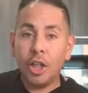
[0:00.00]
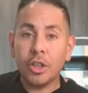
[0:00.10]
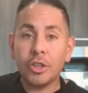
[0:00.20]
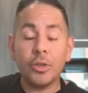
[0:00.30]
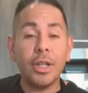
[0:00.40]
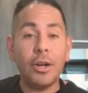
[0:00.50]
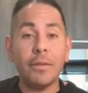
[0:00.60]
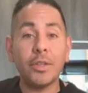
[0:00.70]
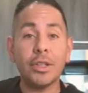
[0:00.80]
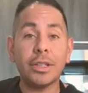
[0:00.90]
So now
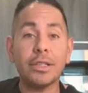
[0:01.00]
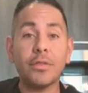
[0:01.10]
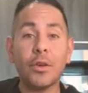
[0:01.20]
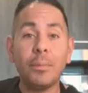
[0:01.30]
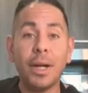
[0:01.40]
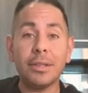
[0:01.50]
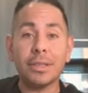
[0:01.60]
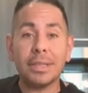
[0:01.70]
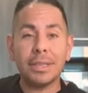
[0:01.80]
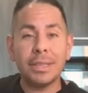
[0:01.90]
I've cooked this for about
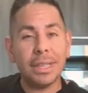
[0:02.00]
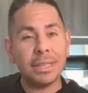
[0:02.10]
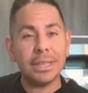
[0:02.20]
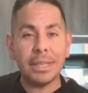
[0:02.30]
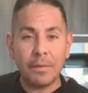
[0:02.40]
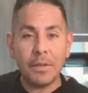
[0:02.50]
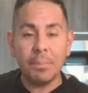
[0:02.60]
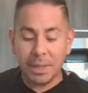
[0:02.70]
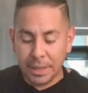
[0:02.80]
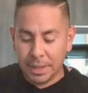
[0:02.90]
6 to 7
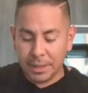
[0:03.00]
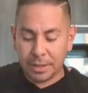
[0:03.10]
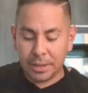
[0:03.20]
minutes.